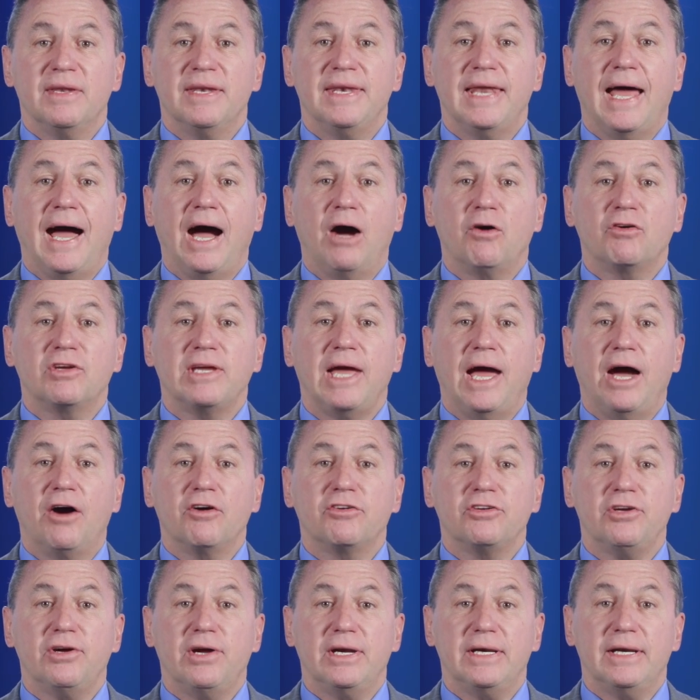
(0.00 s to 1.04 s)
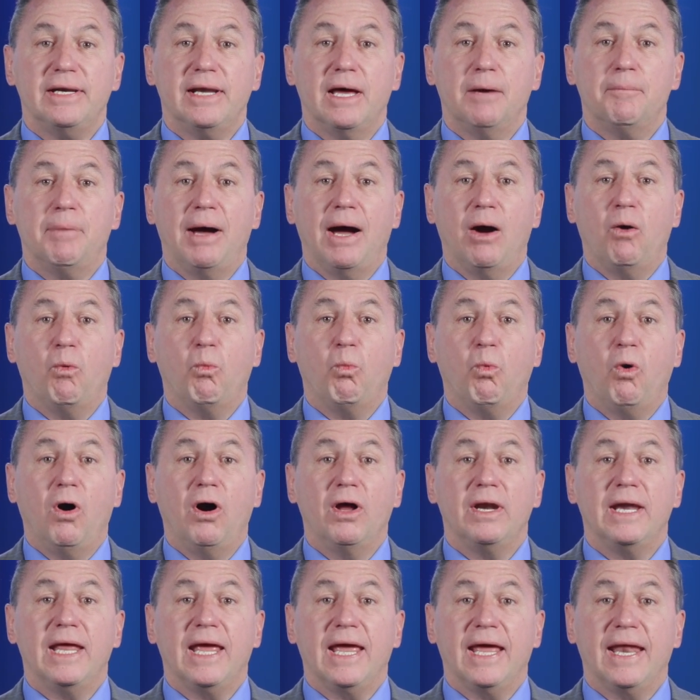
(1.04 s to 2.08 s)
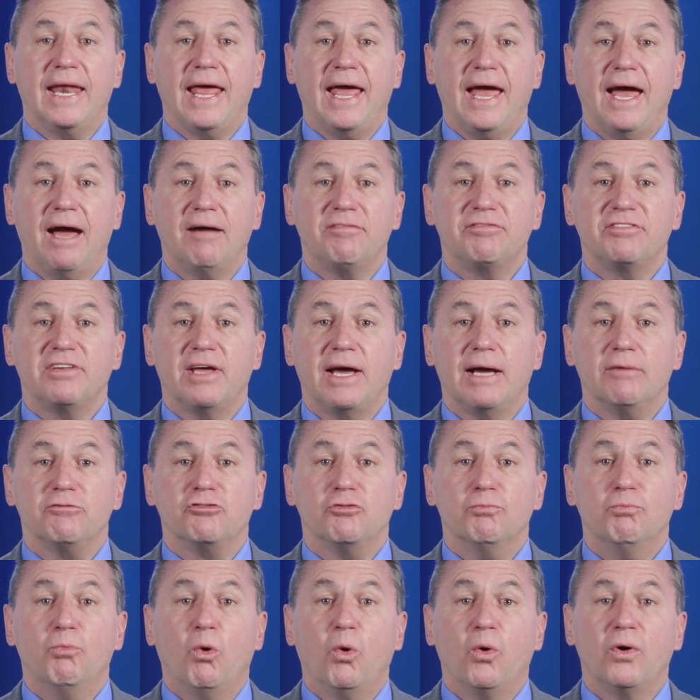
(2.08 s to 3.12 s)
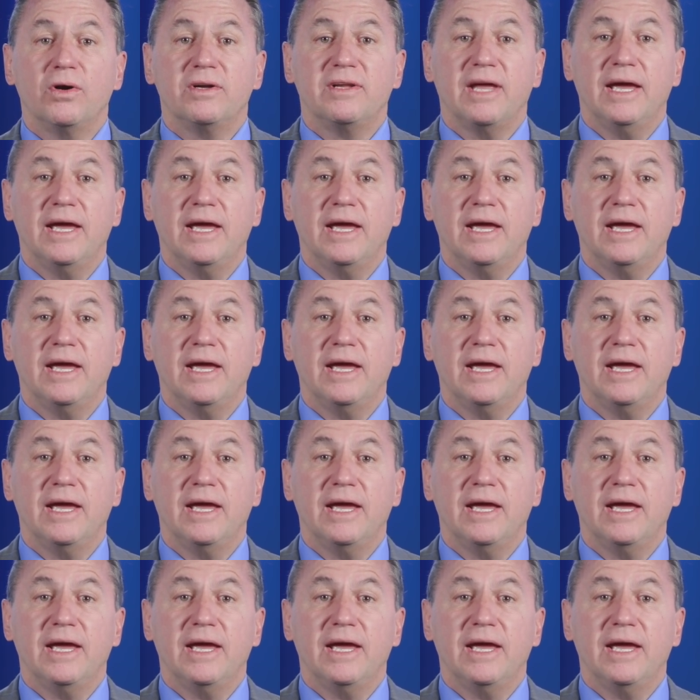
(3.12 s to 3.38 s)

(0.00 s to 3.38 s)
now calculating about one and a half times more